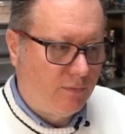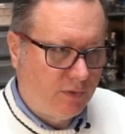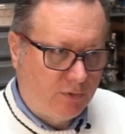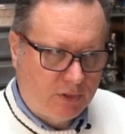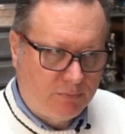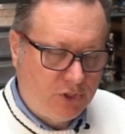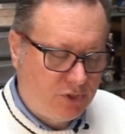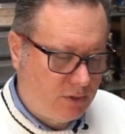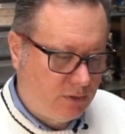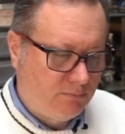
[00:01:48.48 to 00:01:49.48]
of the
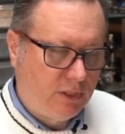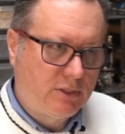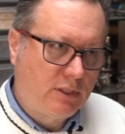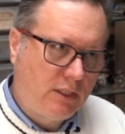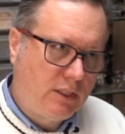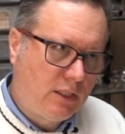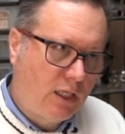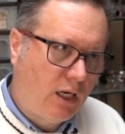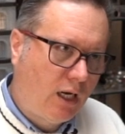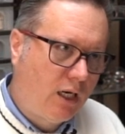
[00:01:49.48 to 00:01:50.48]
transmission. Basically,
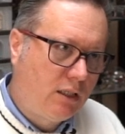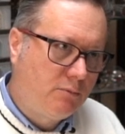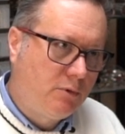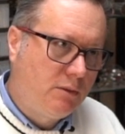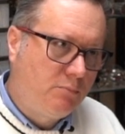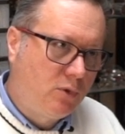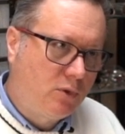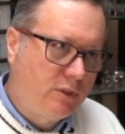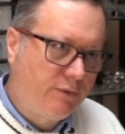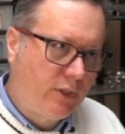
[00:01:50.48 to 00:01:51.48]

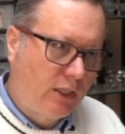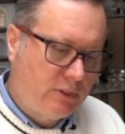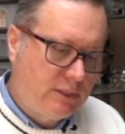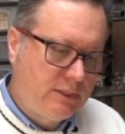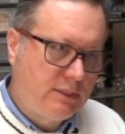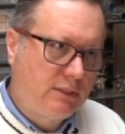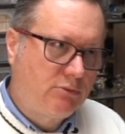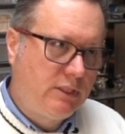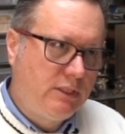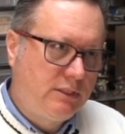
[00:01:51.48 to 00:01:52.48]
more the frequencies
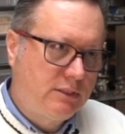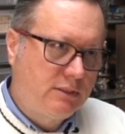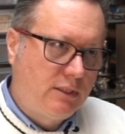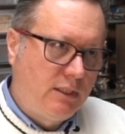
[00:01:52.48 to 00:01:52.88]
increase,